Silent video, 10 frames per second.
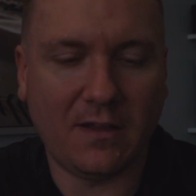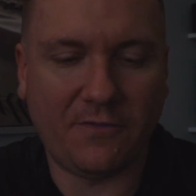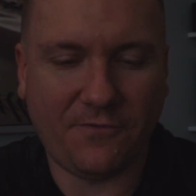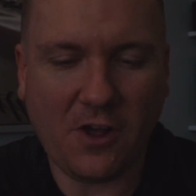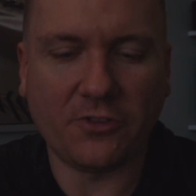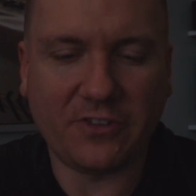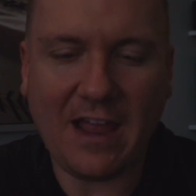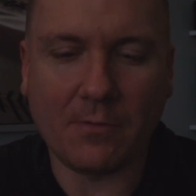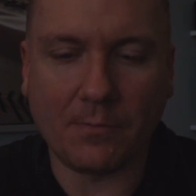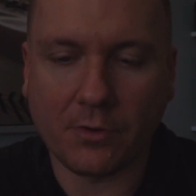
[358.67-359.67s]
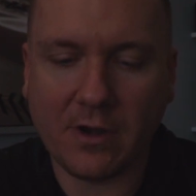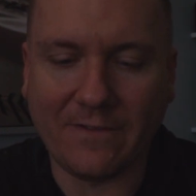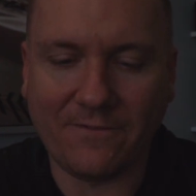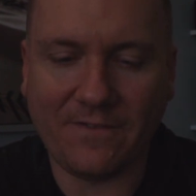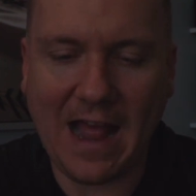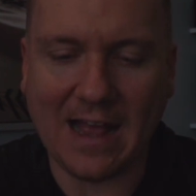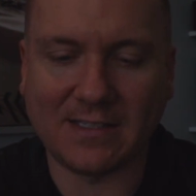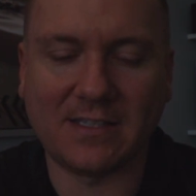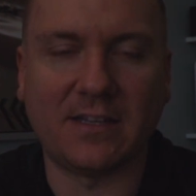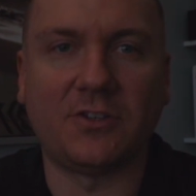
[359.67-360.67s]
it falls down pretty
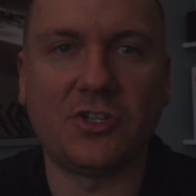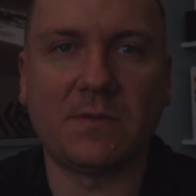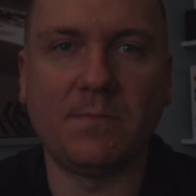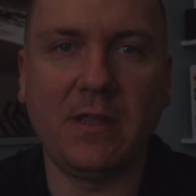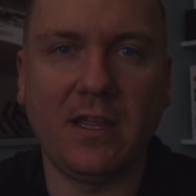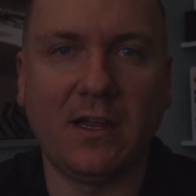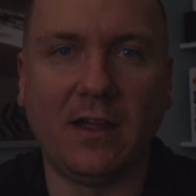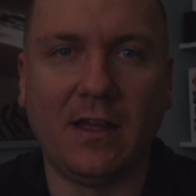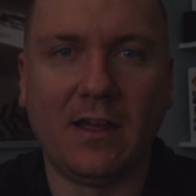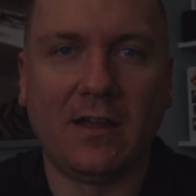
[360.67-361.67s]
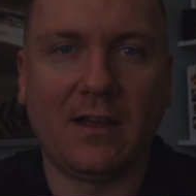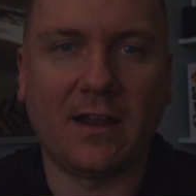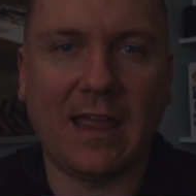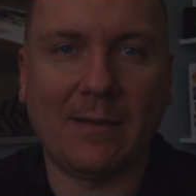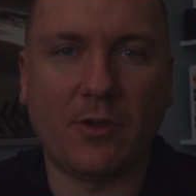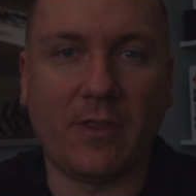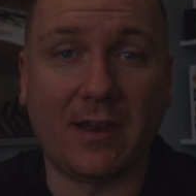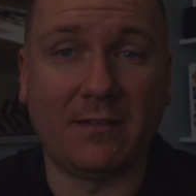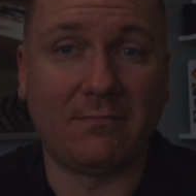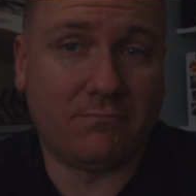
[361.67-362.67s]
fast at just being a camera that